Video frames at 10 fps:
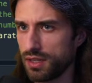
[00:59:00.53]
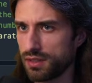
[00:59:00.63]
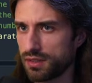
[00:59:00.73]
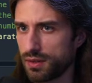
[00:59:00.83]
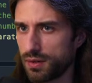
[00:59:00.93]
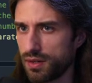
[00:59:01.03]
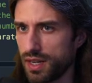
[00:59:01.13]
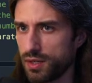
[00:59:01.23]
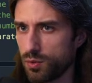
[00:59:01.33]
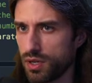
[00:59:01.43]
So
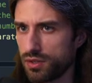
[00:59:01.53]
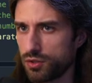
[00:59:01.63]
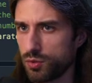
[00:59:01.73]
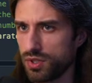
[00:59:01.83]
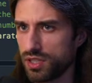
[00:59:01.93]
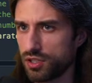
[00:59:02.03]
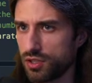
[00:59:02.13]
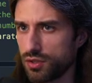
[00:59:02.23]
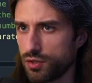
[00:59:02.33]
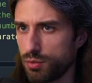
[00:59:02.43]
line one, two
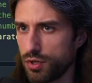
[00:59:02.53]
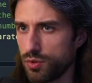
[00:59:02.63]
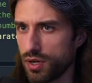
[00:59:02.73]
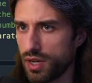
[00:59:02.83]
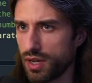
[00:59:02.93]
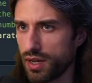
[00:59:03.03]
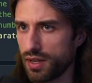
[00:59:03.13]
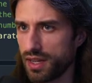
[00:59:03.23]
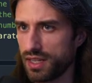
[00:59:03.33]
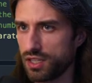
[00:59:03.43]
integers, W and
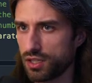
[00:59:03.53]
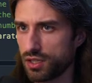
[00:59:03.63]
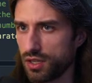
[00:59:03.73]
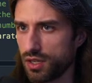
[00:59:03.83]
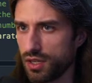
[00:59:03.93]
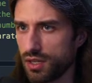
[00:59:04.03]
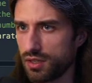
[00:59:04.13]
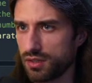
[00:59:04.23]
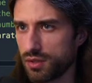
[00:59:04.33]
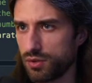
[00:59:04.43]
H.
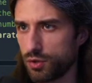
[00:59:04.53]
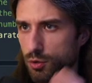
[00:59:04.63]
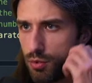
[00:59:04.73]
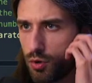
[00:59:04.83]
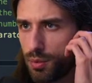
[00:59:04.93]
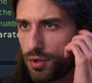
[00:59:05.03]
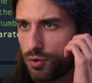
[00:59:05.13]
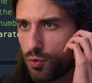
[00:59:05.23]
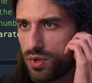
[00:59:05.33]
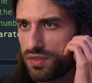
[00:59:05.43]
So the couple represent
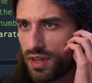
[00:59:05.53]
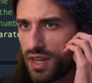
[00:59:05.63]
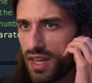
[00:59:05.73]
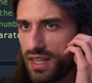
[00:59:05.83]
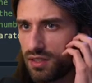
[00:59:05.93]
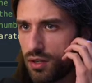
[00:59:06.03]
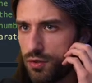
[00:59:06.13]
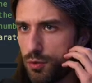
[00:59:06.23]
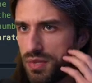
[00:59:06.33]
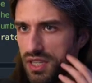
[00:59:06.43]
the width and height of
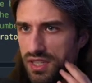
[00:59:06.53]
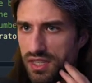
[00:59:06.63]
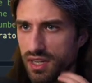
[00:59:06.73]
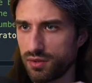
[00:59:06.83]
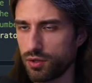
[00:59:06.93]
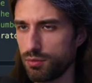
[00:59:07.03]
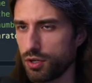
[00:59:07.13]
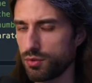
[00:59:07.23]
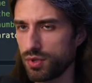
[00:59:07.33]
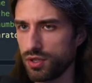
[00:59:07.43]
the building as a number
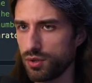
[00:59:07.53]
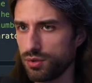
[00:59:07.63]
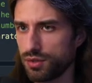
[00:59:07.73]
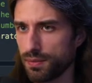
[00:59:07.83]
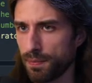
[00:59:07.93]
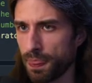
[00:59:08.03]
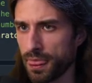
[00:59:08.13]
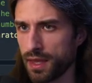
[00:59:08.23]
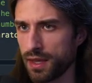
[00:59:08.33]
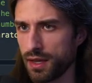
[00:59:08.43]
of windows.
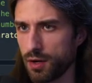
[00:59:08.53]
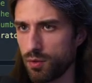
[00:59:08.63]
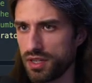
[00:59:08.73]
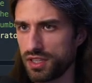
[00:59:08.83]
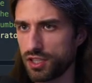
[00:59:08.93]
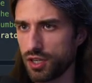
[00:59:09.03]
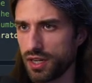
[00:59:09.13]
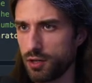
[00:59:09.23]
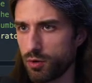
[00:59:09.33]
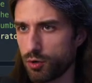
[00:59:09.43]
One integer
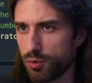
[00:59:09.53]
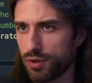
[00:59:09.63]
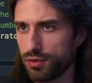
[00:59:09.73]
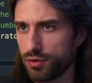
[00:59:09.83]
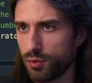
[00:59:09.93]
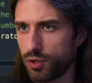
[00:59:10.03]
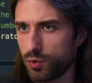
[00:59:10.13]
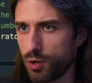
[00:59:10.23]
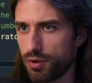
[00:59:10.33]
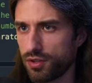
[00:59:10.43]
N, which
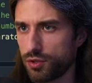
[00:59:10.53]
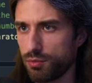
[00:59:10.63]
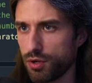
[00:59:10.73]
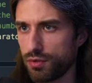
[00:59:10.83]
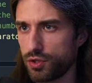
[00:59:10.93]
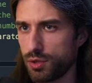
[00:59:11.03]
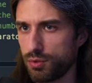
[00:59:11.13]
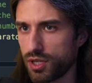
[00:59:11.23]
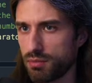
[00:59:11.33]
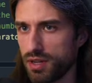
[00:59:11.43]
represents the number of jumps you
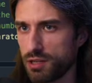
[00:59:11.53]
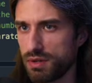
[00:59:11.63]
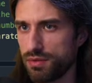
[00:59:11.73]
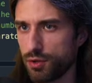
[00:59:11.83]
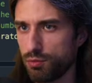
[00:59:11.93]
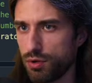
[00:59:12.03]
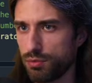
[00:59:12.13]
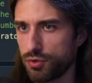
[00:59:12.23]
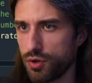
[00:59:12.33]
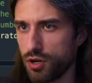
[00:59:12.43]
can make before the
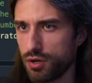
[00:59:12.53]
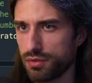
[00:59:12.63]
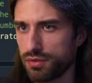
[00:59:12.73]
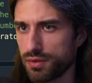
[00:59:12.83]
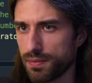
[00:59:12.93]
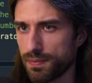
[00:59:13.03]
bombs go off.